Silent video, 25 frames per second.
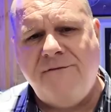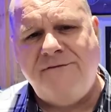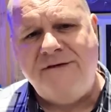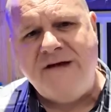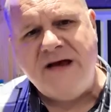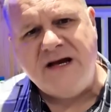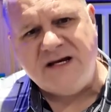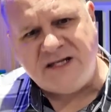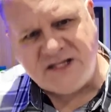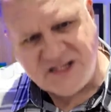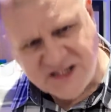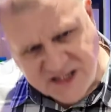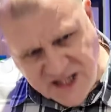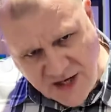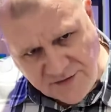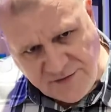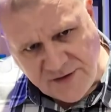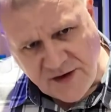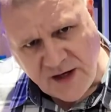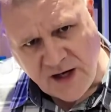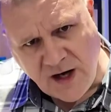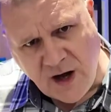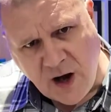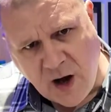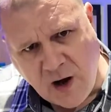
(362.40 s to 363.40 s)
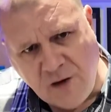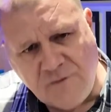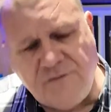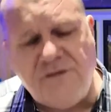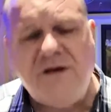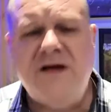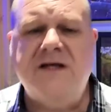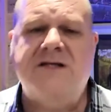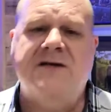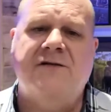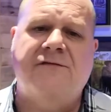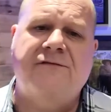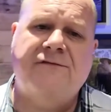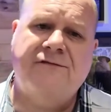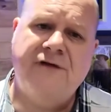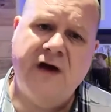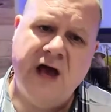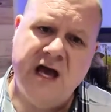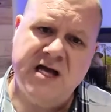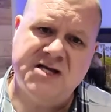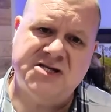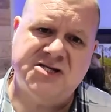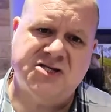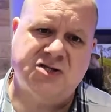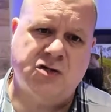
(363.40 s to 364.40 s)
I think a 7.5 is a
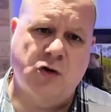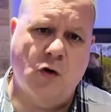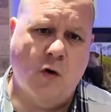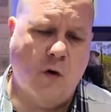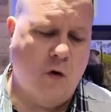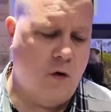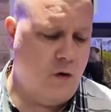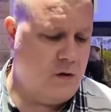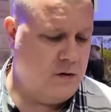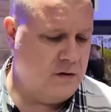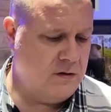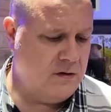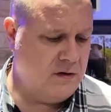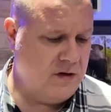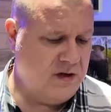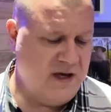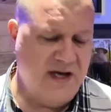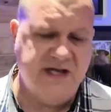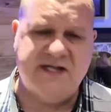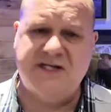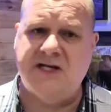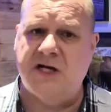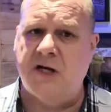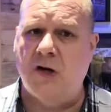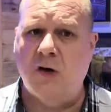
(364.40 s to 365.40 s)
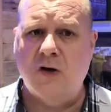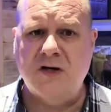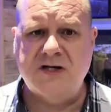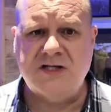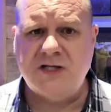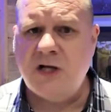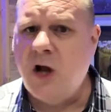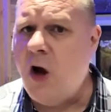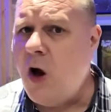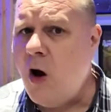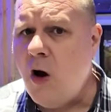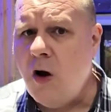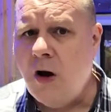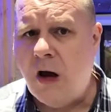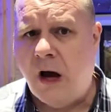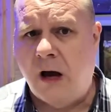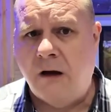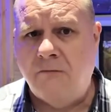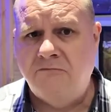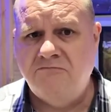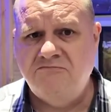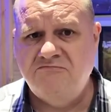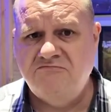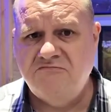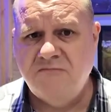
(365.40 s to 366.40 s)
fair score. It's a nice lager.
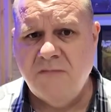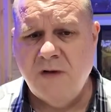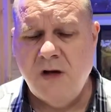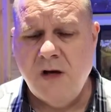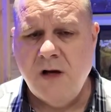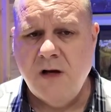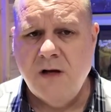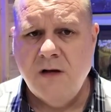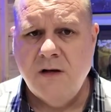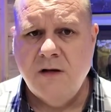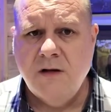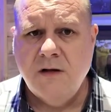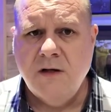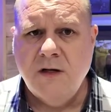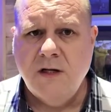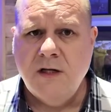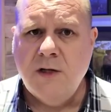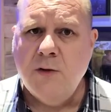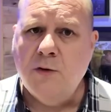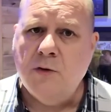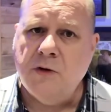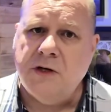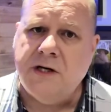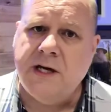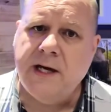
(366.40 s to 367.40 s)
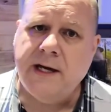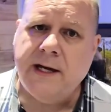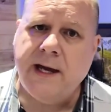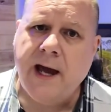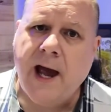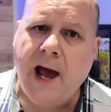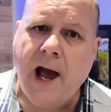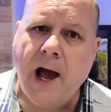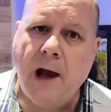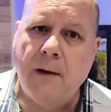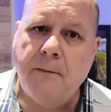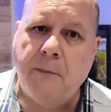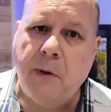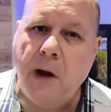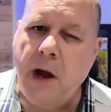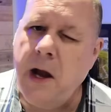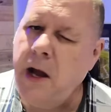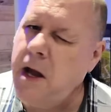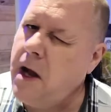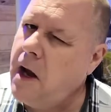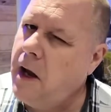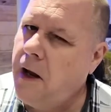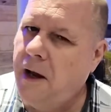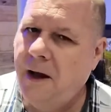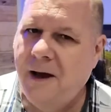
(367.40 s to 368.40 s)
You wouldn't kick it out of
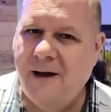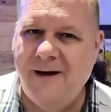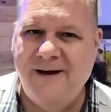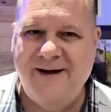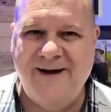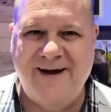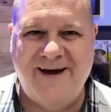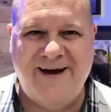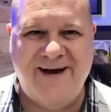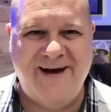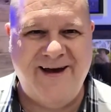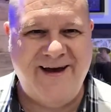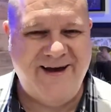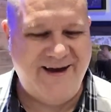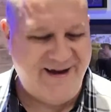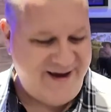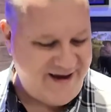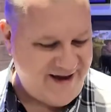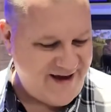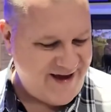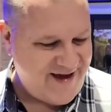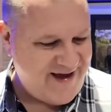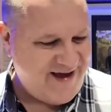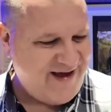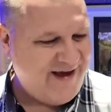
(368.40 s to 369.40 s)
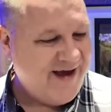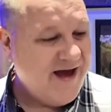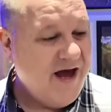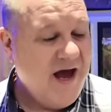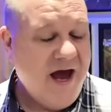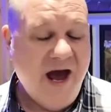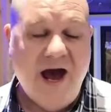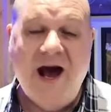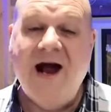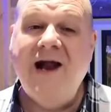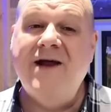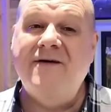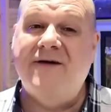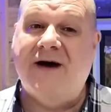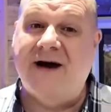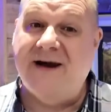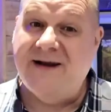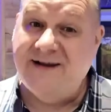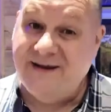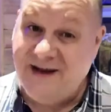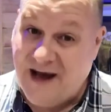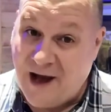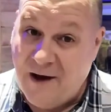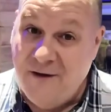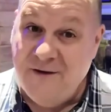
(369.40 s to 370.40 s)
bed? Hey.
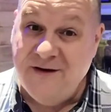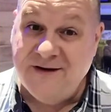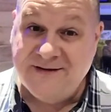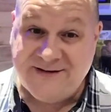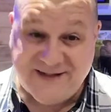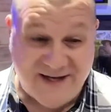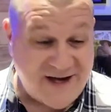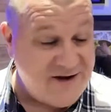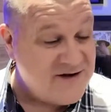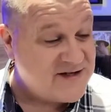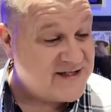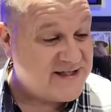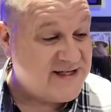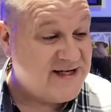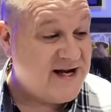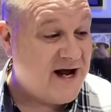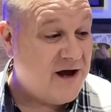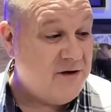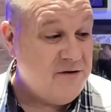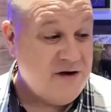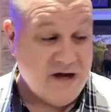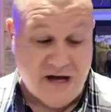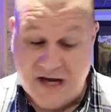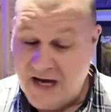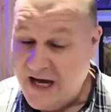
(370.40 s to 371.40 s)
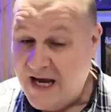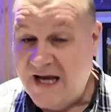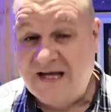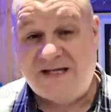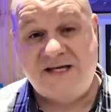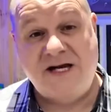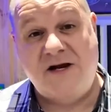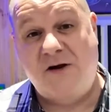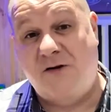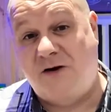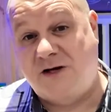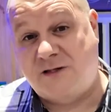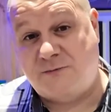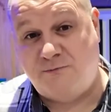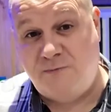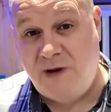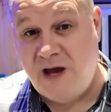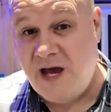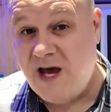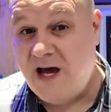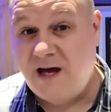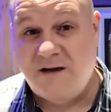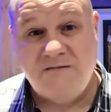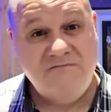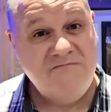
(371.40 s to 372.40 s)
Anyway, no, seriously though, it's a nice
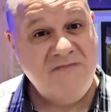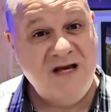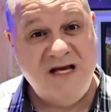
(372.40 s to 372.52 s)
beer.